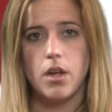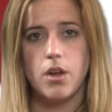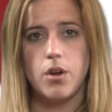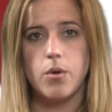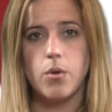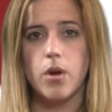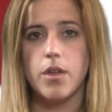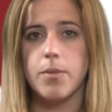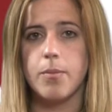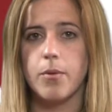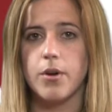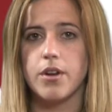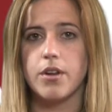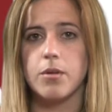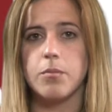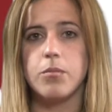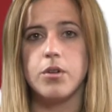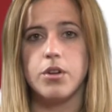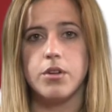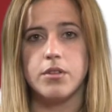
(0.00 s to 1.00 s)
North
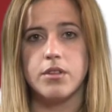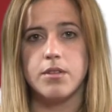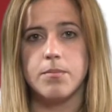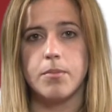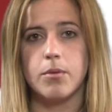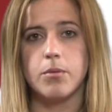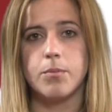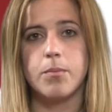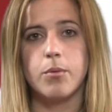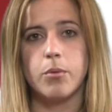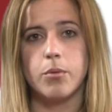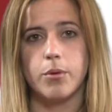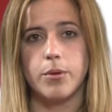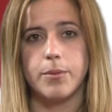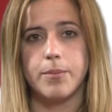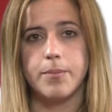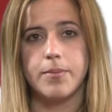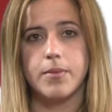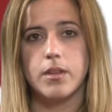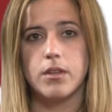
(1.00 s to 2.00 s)
Bergen Municipal Pool,
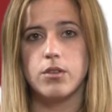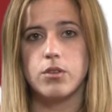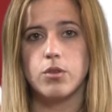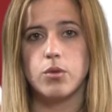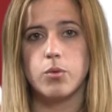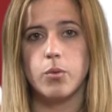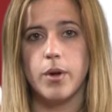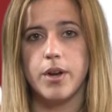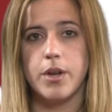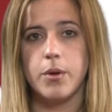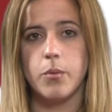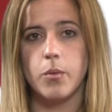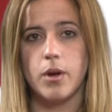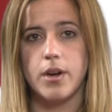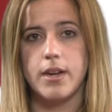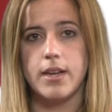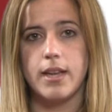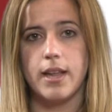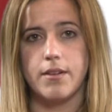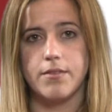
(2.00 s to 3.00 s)

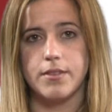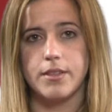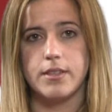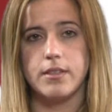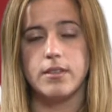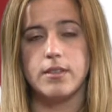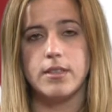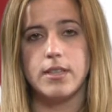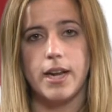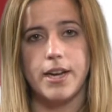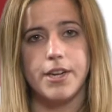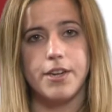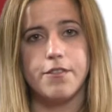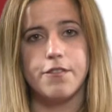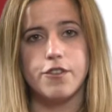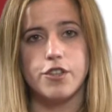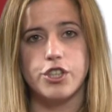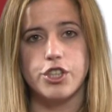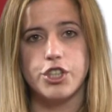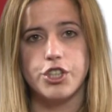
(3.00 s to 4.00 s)
2111
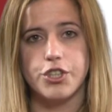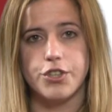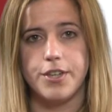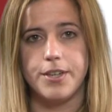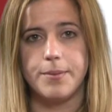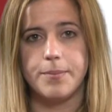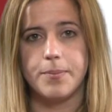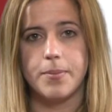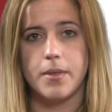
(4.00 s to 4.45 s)
91st Street,